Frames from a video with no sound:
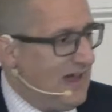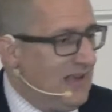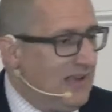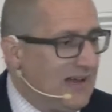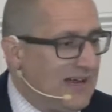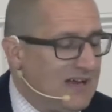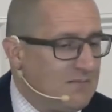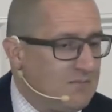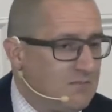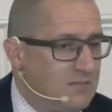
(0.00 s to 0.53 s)

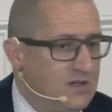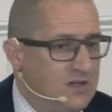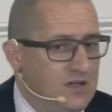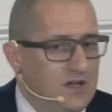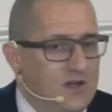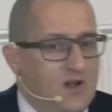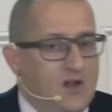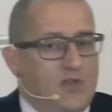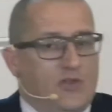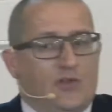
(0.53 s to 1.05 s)
Elam,
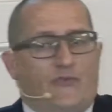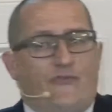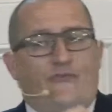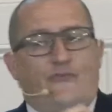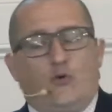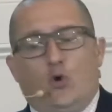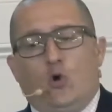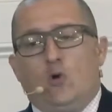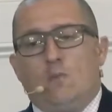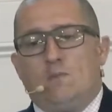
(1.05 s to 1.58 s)
the
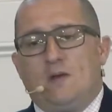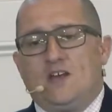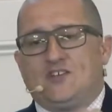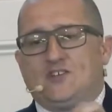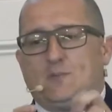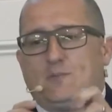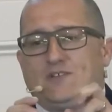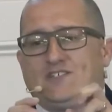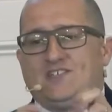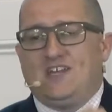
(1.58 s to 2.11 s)
four
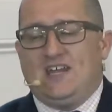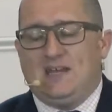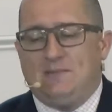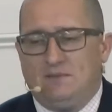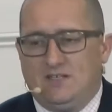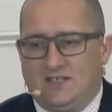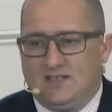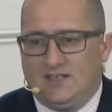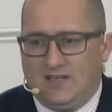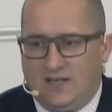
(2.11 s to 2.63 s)

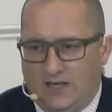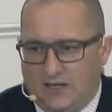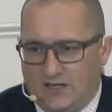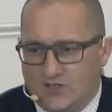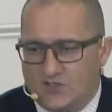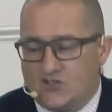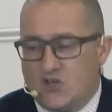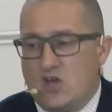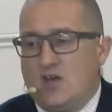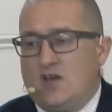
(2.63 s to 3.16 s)
Mesopotamian
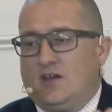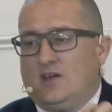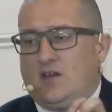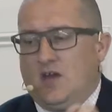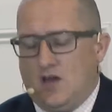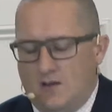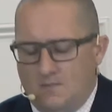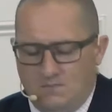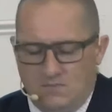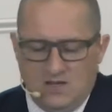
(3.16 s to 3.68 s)
kings
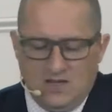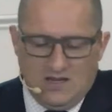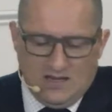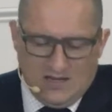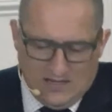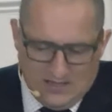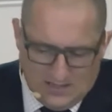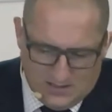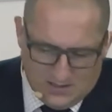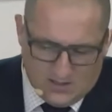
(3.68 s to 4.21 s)
come
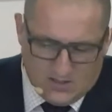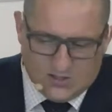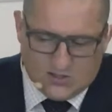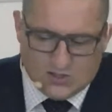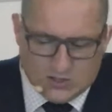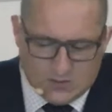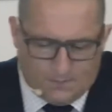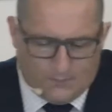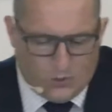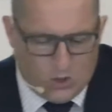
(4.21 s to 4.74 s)

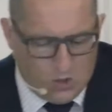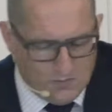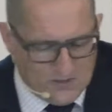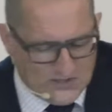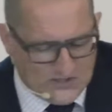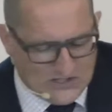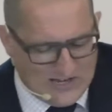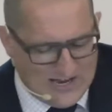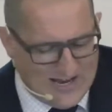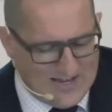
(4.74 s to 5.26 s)
into the
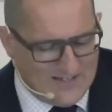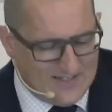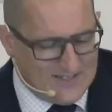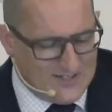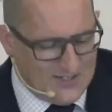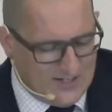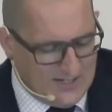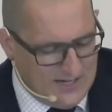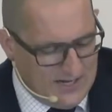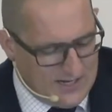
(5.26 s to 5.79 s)
promised land,
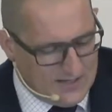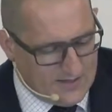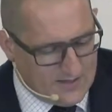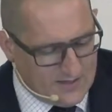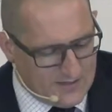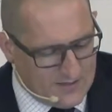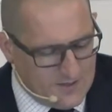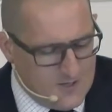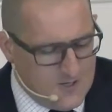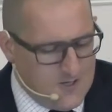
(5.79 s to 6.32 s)
into
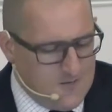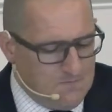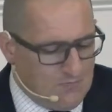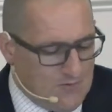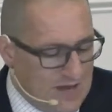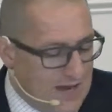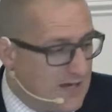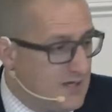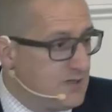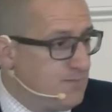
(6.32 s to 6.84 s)
Canaan,
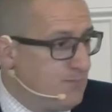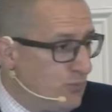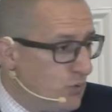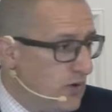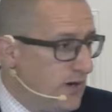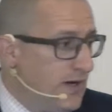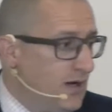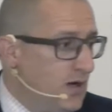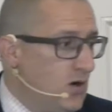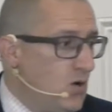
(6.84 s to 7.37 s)
and
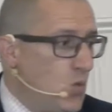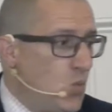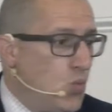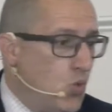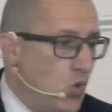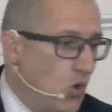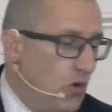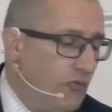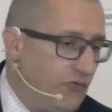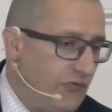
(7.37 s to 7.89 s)
bring
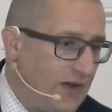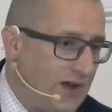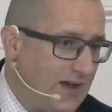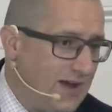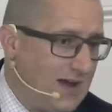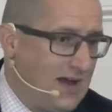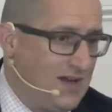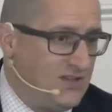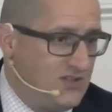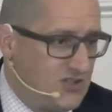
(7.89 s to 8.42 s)

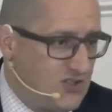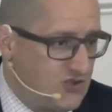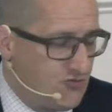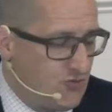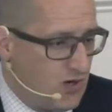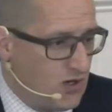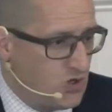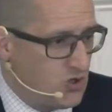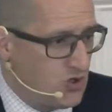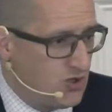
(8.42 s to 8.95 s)
warfare and
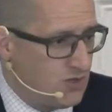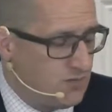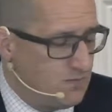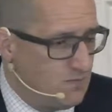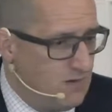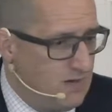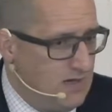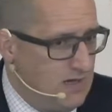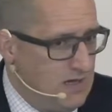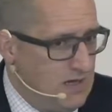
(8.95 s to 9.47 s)

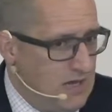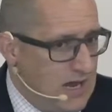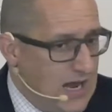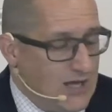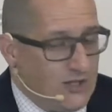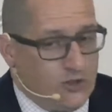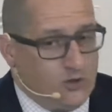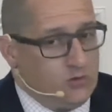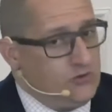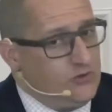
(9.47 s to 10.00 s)
destruction.
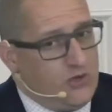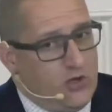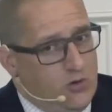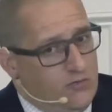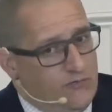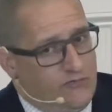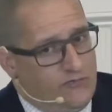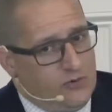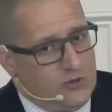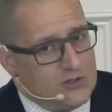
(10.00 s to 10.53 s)
And you'll
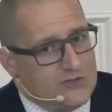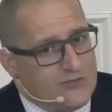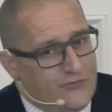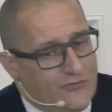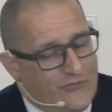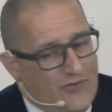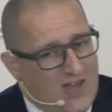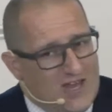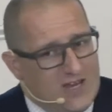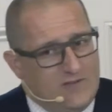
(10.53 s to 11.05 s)
note verse
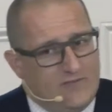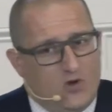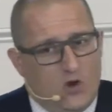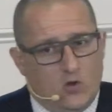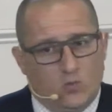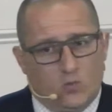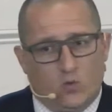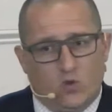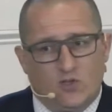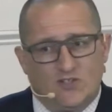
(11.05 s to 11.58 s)
5
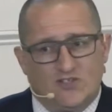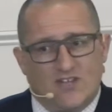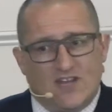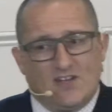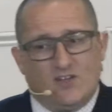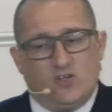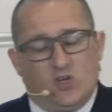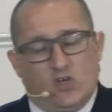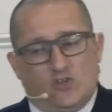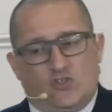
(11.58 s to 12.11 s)
onwards, they're
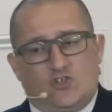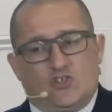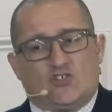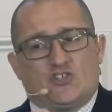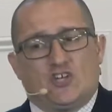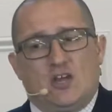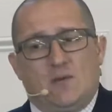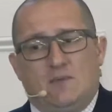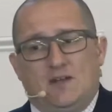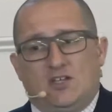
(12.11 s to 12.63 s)
not
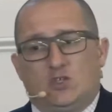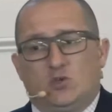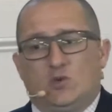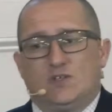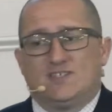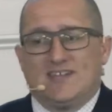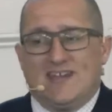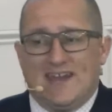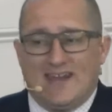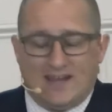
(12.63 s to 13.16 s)
just coming to
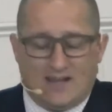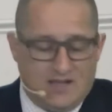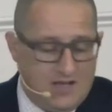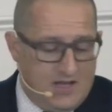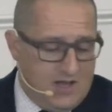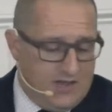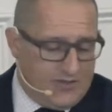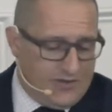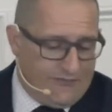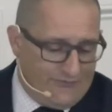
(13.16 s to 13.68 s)
attack
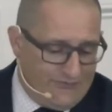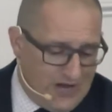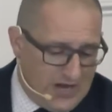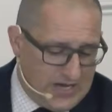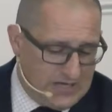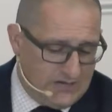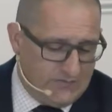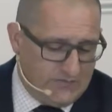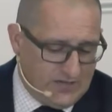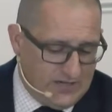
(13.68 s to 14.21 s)
the
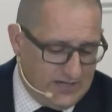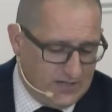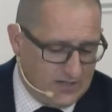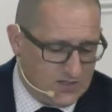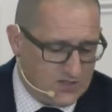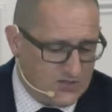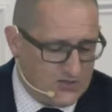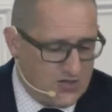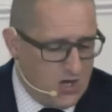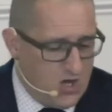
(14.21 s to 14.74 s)
five
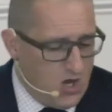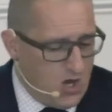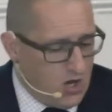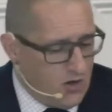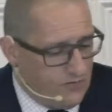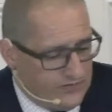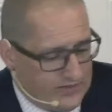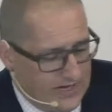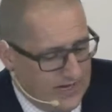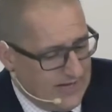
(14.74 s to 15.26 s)
kings
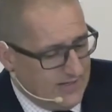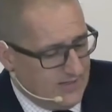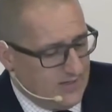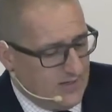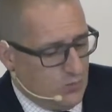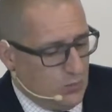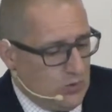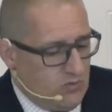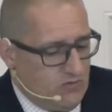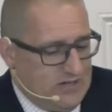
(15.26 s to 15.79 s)
of
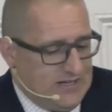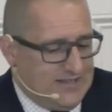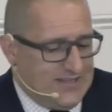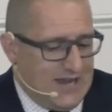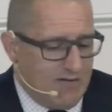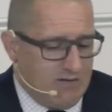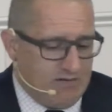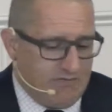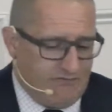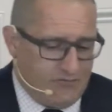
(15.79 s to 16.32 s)
Canaan. We read
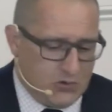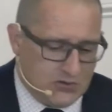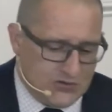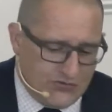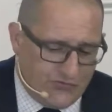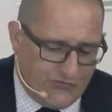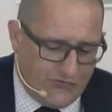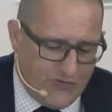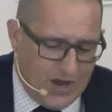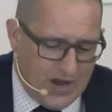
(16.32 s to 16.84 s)
there in verse
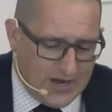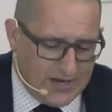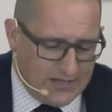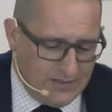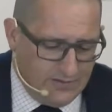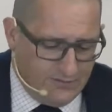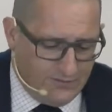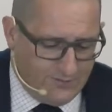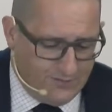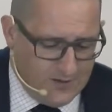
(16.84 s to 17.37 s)

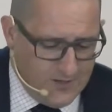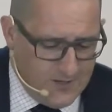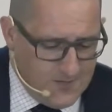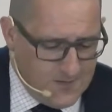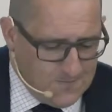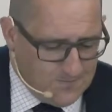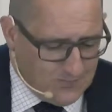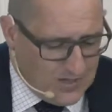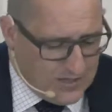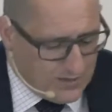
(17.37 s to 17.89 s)
5,
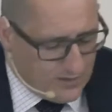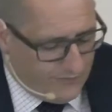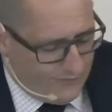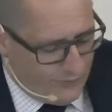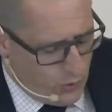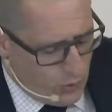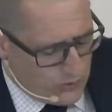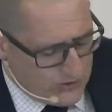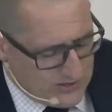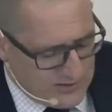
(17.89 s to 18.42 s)
in the
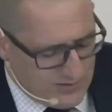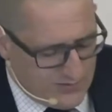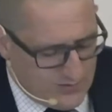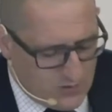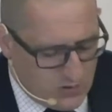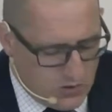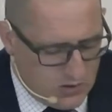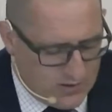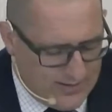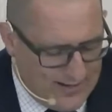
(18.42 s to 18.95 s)
14th
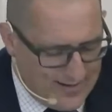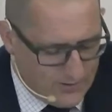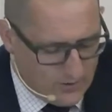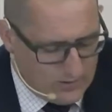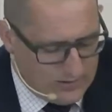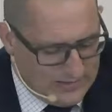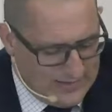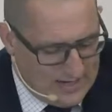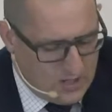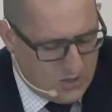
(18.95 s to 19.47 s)
year,
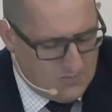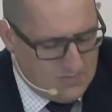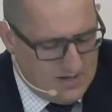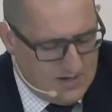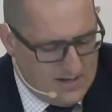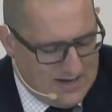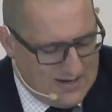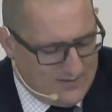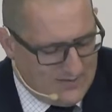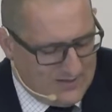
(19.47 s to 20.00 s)

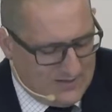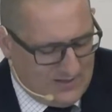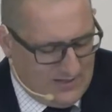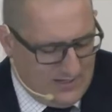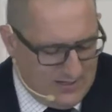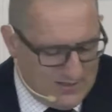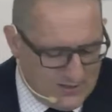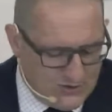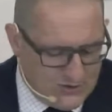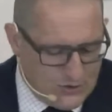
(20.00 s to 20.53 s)
Chedorlaomer and the
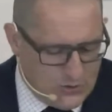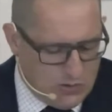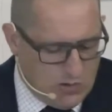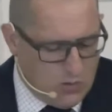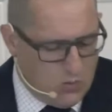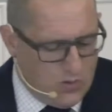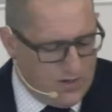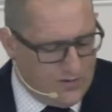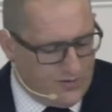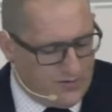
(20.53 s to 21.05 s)
kings who are
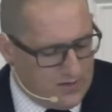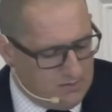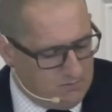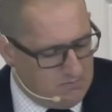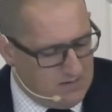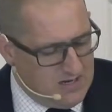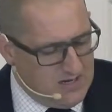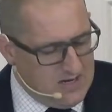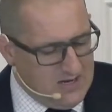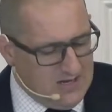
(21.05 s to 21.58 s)
with
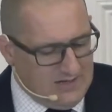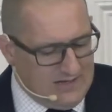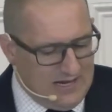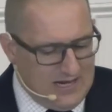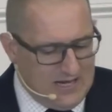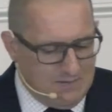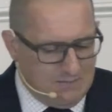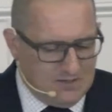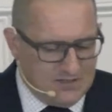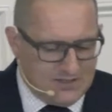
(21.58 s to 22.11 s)
him
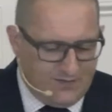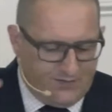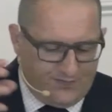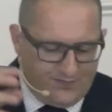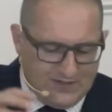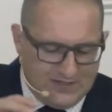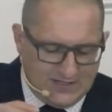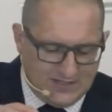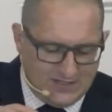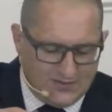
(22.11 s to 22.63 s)
came and
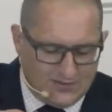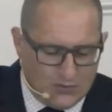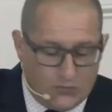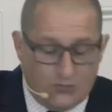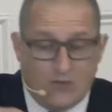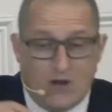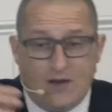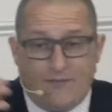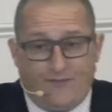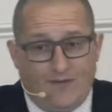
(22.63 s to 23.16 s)
defeated the
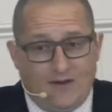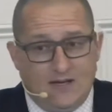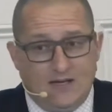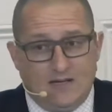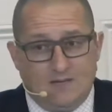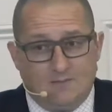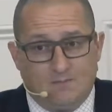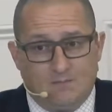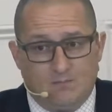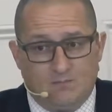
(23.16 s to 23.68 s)

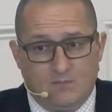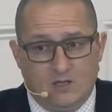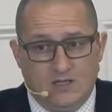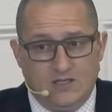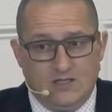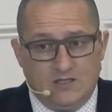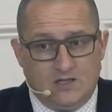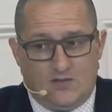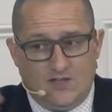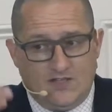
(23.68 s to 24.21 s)
Rephaim.
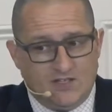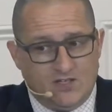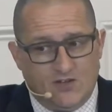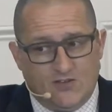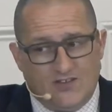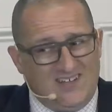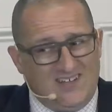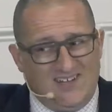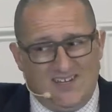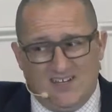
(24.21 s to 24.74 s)
Now, these are
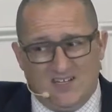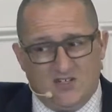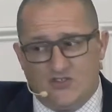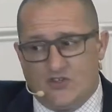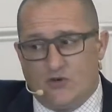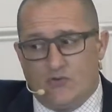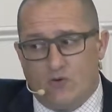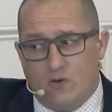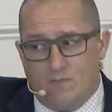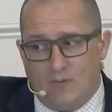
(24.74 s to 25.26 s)
kings
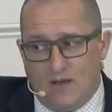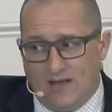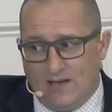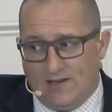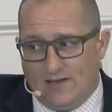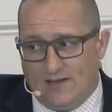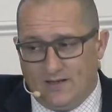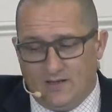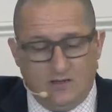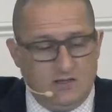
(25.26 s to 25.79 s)
that are
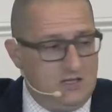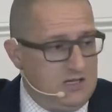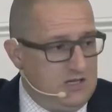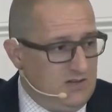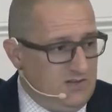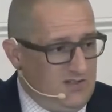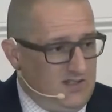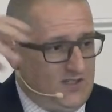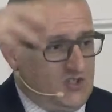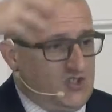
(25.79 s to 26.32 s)
rebelling.
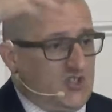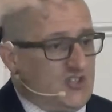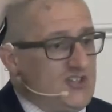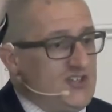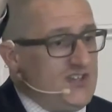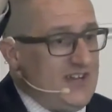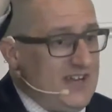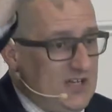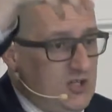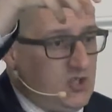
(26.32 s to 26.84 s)
These are just
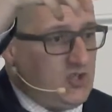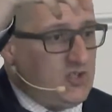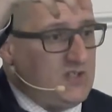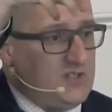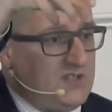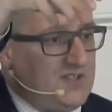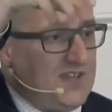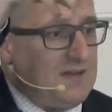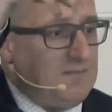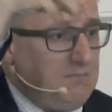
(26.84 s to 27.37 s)

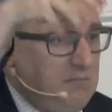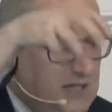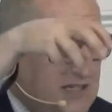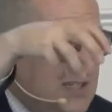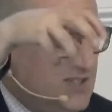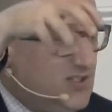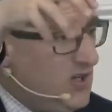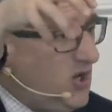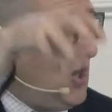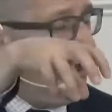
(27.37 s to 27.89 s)
nations they
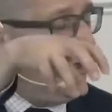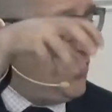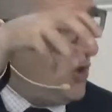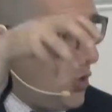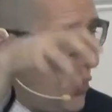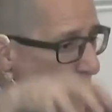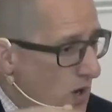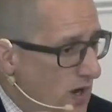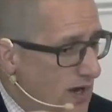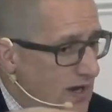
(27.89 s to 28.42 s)
meet on
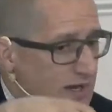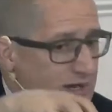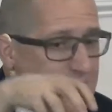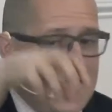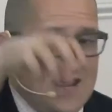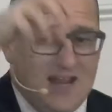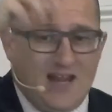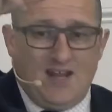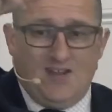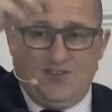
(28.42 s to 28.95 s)
the way,
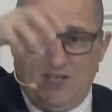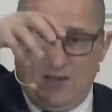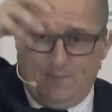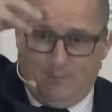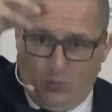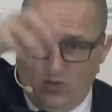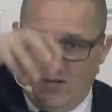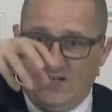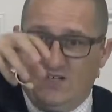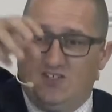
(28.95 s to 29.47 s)
and they
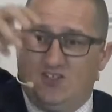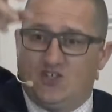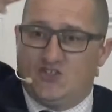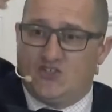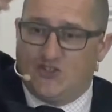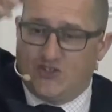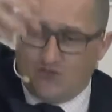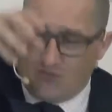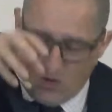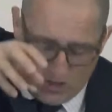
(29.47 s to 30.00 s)
bring
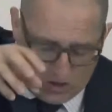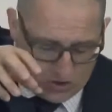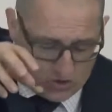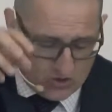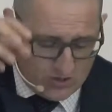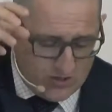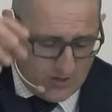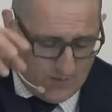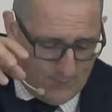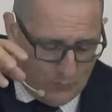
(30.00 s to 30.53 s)

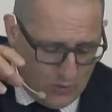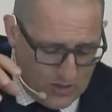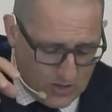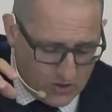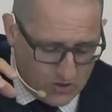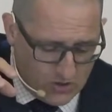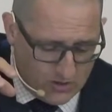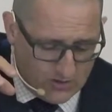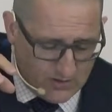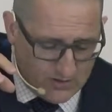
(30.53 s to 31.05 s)
destruction and
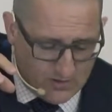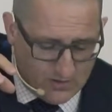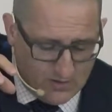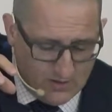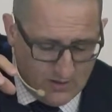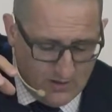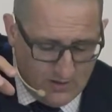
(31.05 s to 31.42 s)
oppression.